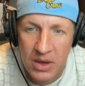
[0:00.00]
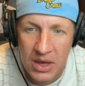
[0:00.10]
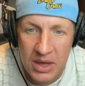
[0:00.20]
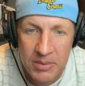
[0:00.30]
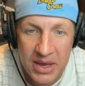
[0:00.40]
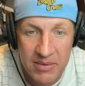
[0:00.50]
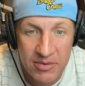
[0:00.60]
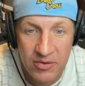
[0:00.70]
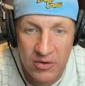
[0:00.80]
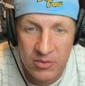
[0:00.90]
He became the
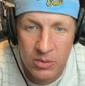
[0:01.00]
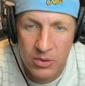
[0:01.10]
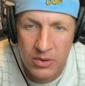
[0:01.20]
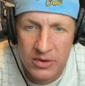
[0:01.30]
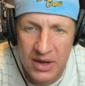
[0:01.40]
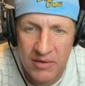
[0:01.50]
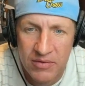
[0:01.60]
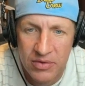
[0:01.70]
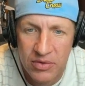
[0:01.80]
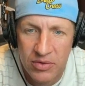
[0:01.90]
first Brewer to have
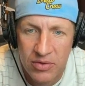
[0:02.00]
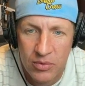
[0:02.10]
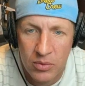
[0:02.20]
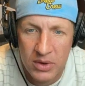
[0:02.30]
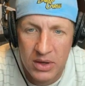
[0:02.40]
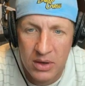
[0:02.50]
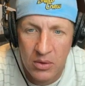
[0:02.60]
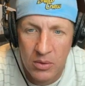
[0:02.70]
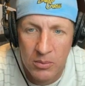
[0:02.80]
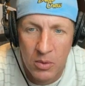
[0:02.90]
3
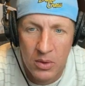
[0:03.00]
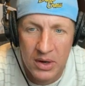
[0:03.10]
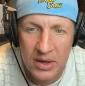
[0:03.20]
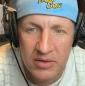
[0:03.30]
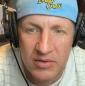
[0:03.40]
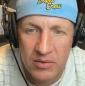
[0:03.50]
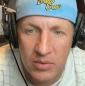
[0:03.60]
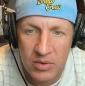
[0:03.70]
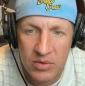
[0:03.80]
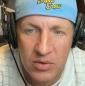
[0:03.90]
or more hits
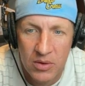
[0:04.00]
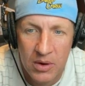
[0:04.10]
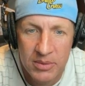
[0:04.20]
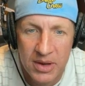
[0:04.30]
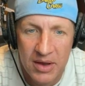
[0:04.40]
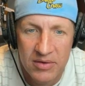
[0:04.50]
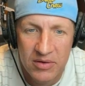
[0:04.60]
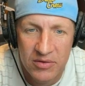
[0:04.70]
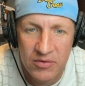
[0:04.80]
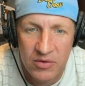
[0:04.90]
with 2 RBIs in
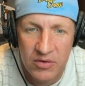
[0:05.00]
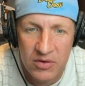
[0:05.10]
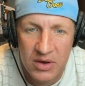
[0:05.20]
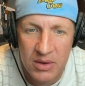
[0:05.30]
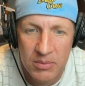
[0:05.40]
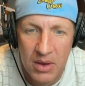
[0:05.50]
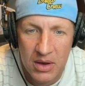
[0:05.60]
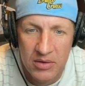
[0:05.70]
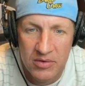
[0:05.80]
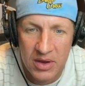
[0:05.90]
his first
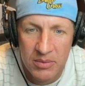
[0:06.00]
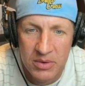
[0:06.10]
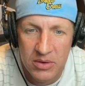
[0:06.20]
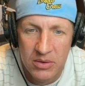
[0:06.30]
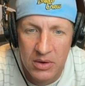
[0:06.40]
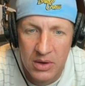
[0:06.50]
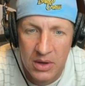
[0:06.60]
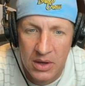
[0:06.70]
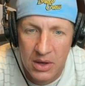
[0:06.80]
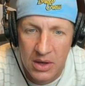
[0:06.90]
debut.
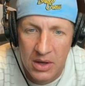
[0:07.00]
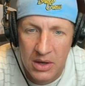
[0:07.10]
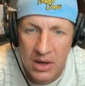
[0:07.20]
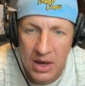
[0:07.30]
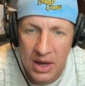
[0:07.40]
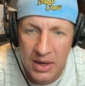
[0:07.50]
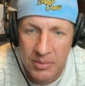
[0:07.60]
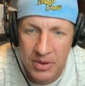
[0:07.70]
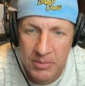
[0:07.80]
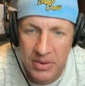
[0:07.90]
He
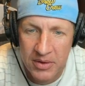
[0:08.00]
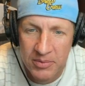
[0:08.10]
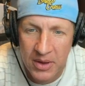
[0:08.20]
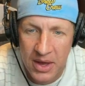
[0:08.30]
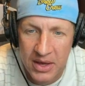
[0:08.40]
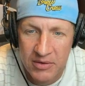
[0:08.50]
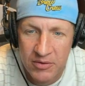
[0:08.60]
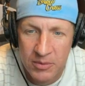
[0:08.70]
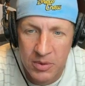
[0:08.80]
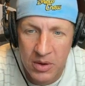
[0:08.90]
played baseball, hockey,
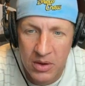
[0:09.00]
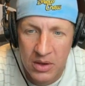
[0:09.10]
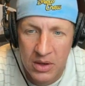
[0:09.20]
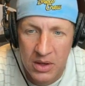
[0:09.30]
football.